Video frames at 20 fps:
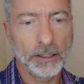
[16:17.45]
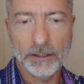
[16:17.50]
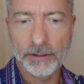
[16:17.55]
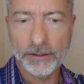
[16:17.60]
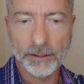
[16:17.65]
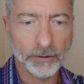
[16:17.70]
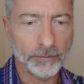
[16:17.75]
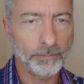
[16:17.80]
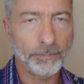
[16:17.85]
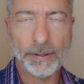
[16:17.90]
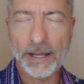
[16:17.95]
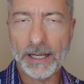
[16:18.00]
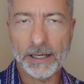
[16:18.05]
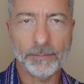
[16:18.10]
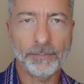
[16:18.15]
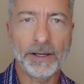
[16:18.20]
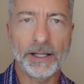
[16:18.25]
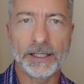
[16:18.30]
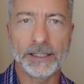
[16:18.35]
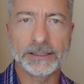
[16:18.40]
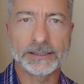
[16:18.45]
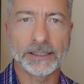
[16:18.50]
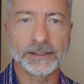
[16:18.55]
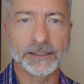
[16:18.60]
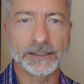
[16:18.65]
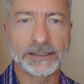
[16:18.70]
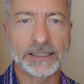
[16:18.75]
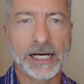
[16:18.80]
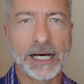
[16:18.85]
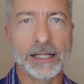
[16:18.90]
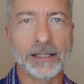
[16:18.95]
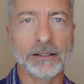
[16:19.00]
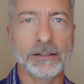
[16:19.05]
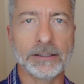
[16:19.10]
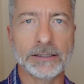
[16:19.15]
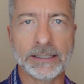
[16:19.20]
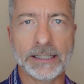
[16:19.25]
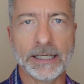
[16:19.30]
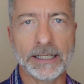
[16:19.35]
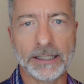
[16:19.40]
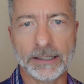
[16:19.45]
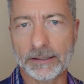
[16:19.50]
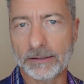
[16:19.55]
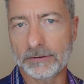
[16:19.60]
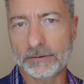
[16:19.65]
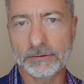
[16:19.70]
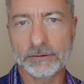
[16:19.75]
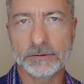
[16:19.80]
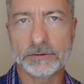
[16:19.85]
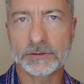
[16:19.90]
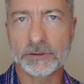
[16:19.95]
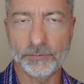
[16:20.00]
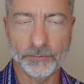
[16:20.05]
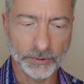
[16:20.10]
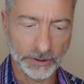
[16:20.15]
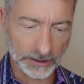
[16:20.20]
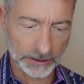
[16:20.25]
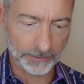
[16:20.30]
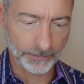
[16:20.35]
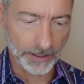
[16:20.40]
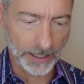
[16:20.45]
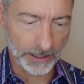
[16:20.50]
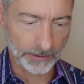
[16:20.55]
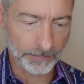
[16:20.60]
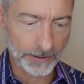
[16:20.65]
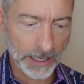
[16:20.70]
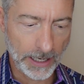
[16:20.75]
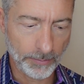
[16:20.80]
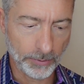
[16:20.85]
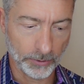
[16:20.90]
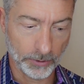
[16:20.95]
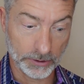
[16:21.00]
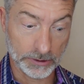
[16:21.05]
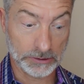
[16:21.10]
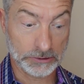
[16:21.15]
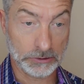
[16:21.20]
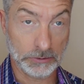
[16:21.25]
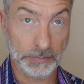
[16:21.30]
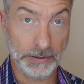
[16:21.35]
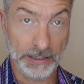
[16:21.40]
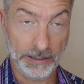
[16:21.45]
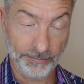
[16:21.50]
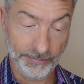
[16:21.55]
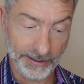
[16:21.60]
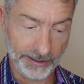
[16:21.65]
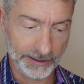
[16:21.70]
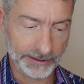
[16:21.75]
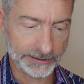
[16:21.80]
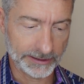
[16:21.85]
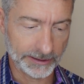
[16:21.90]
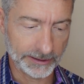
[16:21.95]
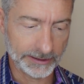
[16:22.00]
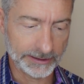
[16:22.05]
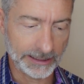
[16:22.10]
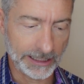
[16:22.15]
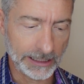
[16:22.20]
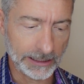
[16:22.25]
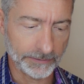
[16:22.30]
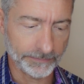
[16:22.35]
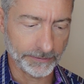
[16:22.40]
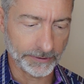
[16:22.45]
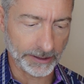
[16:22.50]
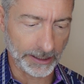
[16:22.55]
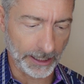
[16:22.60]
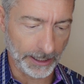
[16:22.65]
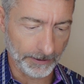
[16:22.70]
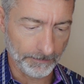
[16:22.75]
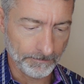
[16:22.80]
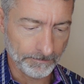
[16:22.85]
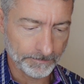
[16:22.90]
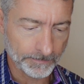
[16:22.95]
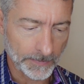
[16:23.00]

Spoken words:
they're paying pennies on the dollar and getting some really bad paperwork because they're paying pennies on the dollar for debt.